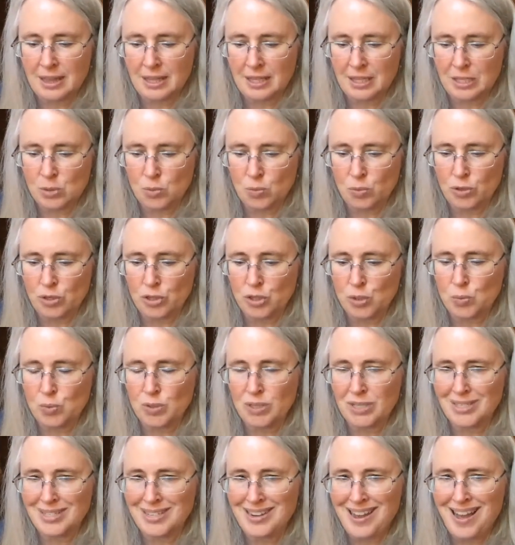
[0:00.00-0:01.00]
these words
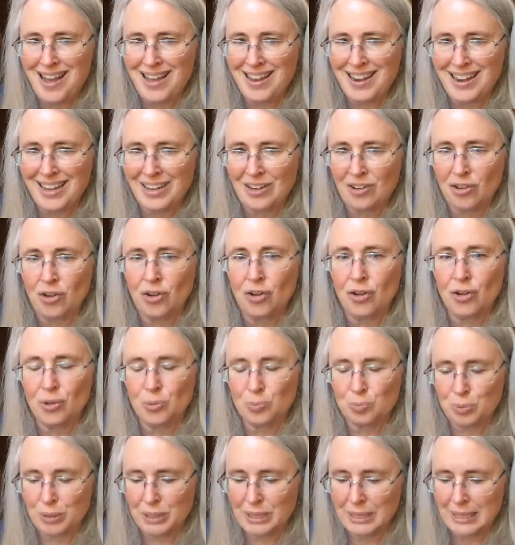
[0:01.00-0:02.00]
was not at
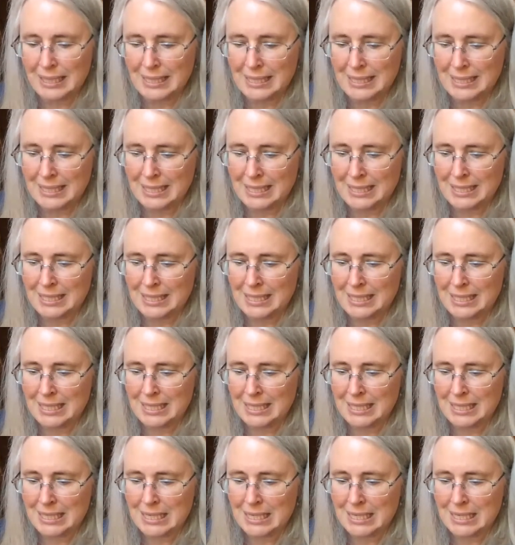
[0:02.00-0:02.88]
all pleasant.